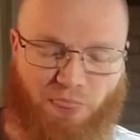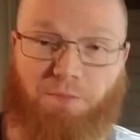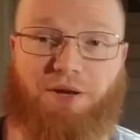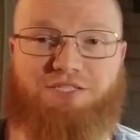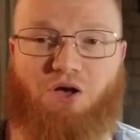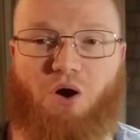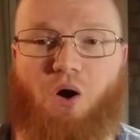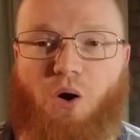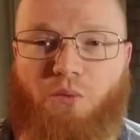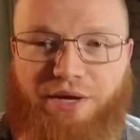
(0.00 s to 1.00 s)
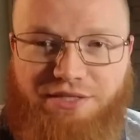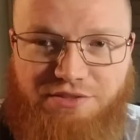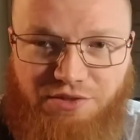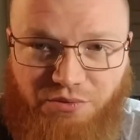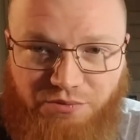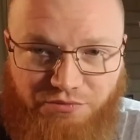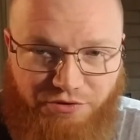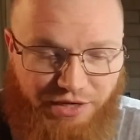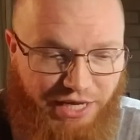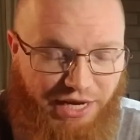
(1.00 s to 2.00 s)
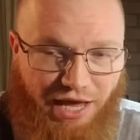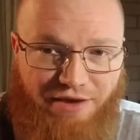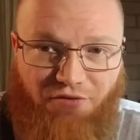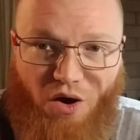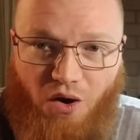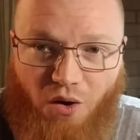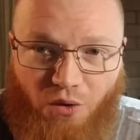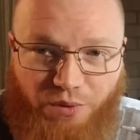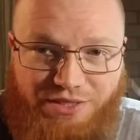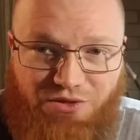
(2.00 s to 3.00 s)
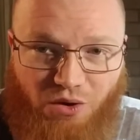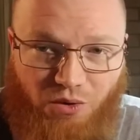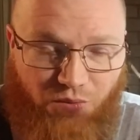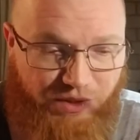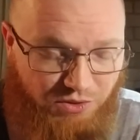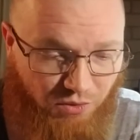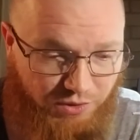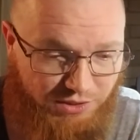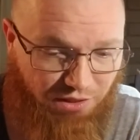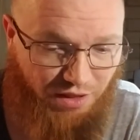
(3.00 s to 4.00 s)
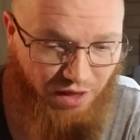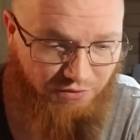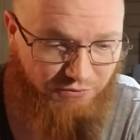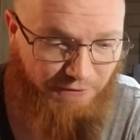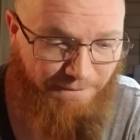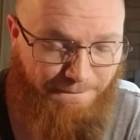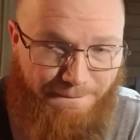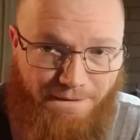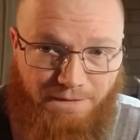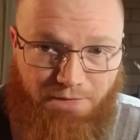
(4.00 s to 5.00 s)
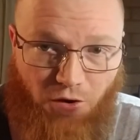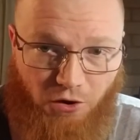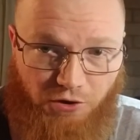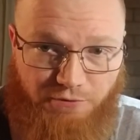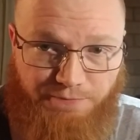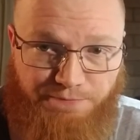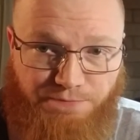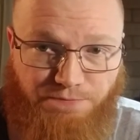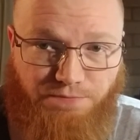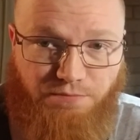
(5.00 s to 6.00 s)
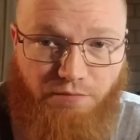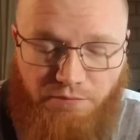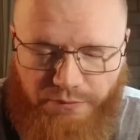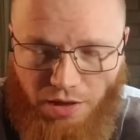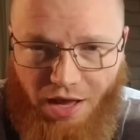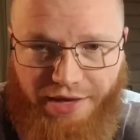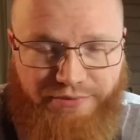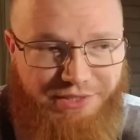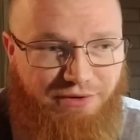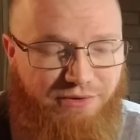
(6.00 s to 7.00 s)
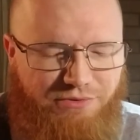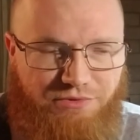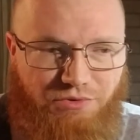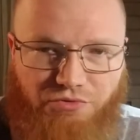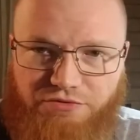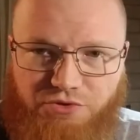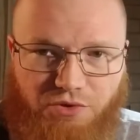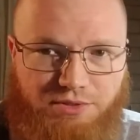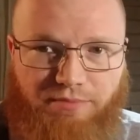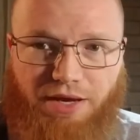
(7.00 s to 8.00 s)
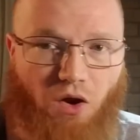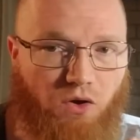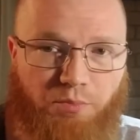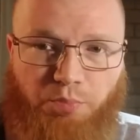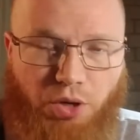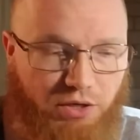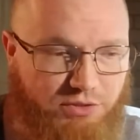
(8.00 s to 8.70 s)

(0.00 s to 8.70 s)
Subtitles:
But as always, don't forget, I have always, always, always loved art. I would go to thrift stores and buy art books.